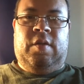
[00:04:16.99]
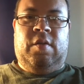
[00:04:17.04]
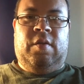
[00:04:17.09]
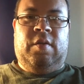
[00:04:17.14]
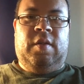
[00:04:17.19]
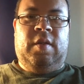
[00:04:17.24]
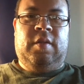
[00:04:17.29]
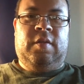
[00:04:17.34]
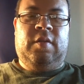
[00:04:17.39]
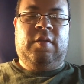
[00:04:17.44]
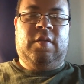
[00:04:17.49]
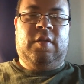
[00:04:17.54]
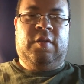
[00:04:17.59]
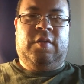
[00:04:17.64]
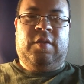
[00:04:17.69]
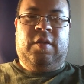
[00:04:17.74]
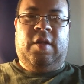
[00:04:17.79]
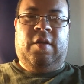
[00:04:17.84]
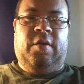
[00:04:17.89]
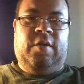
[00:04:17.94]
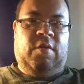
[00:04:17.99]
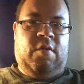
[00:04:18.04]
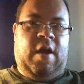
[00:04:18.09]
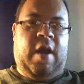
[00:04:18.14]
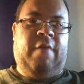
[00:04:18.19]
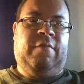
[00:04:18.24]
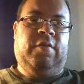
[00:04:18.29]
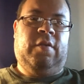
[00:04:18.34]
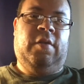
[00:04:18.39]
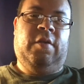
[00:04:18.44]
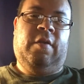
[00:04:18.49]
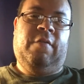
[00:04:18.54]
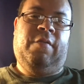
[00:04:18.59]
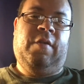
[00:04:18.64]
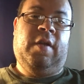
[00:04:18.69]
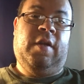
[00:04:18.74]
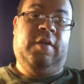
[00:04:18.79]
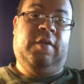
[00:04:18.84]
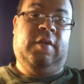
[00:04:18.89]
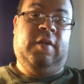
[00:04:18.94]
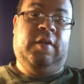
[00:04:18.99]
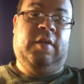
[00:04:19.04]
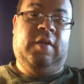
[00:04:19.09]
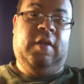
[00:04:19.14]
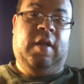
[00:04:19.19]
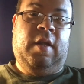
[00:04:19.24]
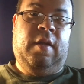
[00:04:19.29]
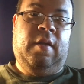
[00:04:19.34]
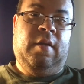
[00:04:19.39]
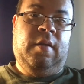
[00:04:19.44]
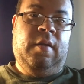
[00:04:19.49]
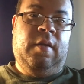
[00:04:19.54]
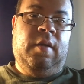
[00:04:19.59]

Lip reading: And this is a skill you have to learn if you're going to succeed.